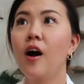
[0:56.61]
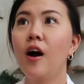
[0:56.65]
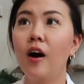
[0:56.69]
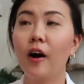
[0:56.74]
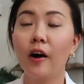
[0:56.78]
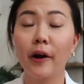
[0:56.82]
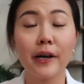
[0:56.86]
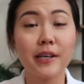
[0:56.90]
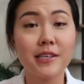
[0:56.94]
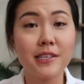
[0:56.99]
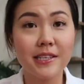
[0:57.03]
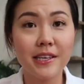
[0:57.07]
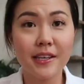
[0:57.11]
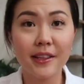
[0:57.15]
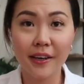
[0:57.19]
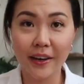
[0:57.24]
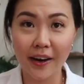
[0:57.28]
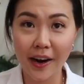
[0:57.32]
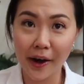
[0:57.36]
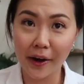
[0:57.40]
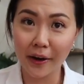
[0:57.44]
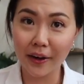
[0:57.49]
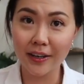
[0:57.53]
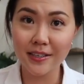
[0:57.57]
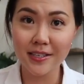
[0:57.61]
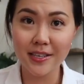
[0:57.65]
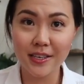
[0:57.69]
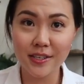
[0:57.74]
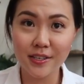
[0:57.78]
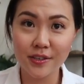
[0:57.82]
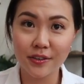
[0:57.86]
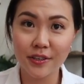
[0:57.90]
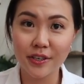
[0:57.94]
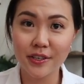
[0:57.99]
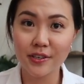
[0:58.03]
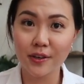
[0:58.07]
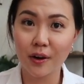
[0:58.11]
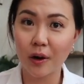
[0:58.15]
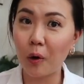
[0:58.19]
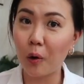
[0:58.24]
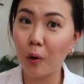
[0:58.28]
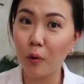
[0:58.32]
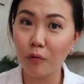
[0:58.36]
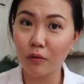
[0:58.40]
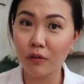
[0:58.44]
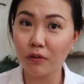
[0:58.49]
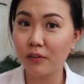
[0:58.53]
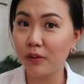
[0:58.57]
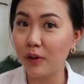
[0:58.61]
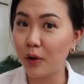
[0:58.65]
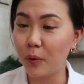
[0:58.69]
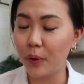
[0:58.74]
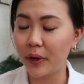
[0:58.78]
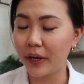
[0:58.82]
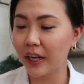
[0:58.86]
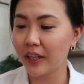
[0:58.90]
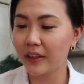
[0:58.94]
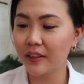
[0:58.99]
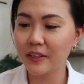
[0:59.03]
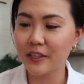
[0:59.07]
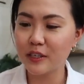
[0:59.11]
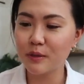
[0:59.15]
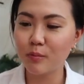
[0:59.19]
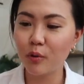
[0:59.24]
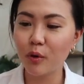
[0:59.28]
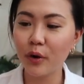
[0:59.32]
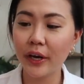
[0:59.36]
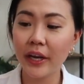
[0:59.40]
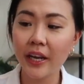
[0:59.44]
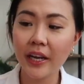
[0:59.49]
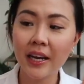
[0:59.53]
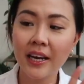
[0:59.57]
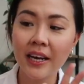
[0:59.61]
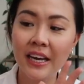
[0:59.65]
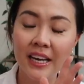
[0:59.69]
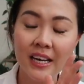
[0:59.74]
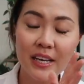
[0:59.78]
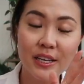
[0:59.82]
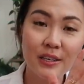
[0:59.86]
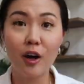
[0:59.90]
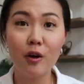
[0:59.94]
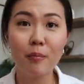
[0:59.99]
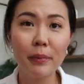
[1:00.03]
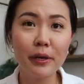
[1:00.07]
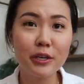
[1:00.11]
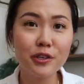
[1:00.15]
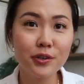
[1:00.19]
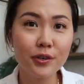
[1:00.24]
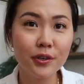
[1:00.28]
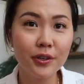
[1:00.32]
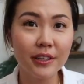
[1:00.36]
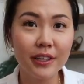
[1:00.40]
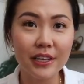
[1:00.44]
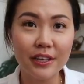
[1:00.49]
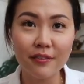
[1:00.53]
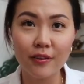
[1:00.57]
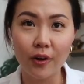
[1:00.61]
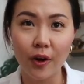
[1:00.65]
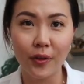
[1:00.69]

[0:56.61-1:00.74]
honestly their hair accessories are overflowing at this point. I'll make sure to leave